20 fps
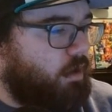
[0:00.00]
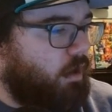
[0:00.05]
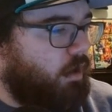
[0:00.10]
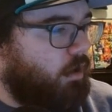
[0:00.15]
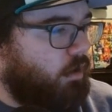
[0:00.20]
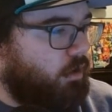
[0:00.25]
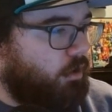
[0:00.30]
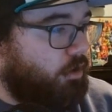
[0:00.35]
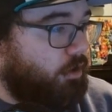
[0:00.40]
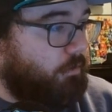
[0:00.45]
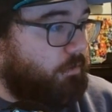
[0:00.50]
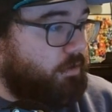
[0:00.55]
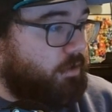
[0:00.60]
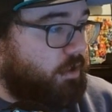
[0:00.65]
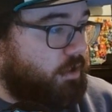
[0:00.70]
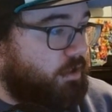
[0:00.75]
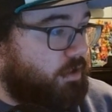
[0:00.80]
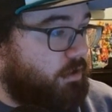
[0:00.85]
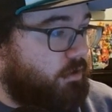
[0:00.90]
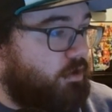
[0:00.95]
Including
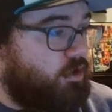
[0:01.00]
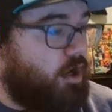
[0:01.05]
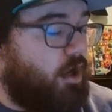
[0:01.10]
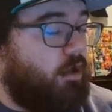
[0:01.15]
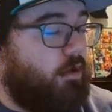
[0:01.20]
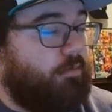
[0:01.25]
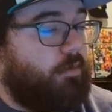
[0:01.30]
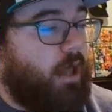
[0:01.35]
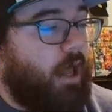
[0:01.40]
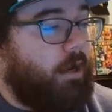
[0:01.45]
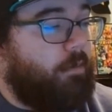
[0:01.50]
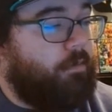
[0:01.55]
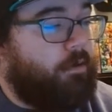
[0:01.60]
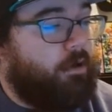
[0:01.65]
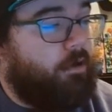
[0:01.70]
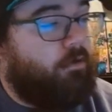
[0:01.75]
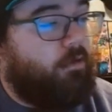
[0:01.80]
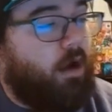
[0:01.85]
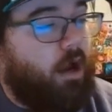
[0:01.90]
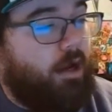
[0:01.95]
position, Charlie Blackmon
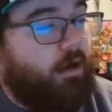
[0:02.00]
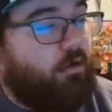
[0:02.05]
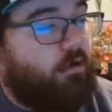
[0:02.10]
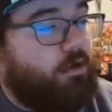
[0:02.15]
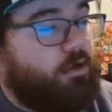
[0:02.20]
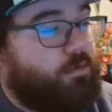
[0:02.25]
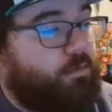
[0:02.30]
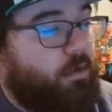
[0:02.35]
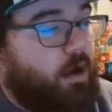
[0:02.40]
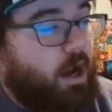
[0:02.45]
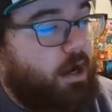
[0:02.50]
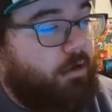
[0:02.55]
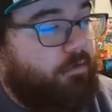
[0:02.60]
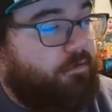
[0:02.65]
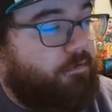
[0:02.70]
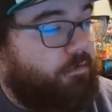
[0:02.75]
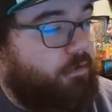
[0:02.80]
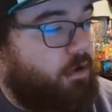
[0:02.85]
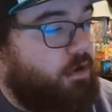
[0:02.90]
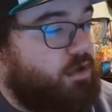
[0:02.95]
in right, Chris Bryant at
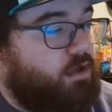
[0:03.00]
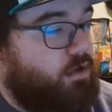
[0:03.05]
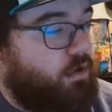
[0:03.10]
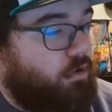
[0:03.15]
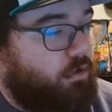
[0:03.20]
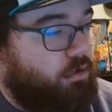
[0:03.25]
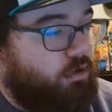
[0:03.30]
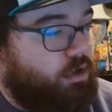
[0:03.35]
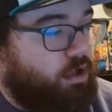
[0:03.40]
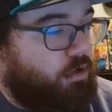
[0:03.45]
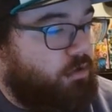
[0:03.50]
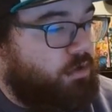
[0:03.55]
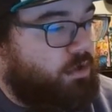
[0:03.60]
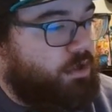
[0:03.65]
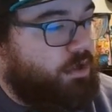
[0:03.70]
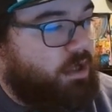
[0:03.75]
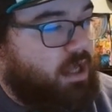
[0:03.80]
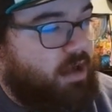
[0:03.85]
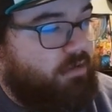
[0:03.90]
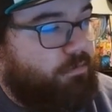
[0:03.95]
first, Nolan Jones
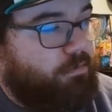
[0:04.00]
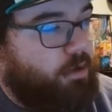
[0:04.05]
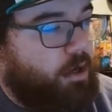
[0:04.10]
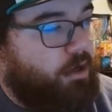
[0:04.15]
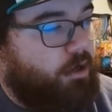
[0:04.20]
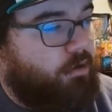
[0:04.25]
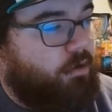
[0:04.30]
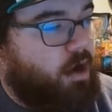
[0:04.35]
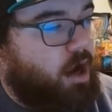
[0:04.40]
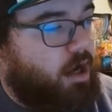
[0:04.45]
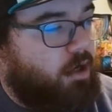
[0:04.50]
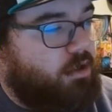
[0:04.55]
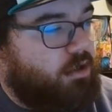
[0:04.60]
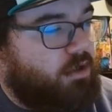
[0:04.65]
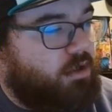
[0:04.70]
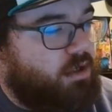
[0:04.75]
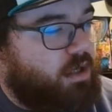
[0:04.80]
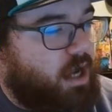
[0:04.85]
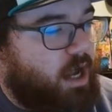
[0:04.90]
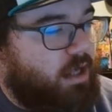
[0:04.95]
in left, Brendan
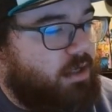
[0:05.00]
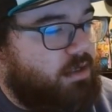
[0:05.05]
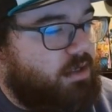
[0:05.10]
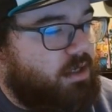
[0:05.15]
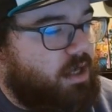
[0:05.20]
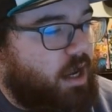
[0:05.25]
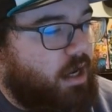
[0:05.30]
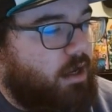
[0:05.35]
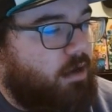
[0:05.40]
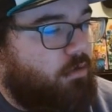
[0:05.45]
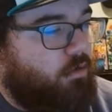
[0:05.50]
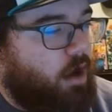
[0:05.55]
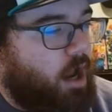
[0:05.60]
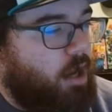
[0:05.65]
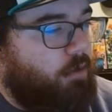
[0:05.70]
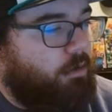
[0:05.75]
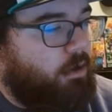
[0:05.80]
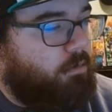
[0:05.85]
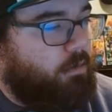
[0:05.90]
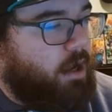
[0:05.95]
Rodgers at second,
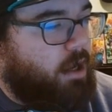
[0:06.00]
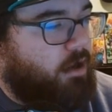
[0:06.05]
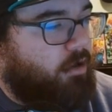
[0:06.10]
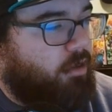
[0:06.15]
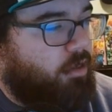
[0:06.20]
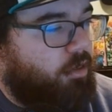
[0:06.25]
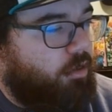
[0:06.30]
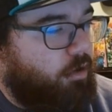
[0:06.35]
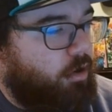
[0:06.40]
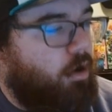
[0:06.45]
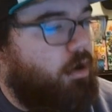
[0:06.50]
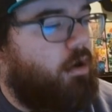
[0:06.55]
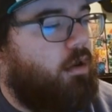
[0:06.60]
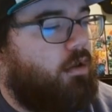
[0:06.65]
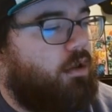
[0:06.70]
Ryan McMahon at third,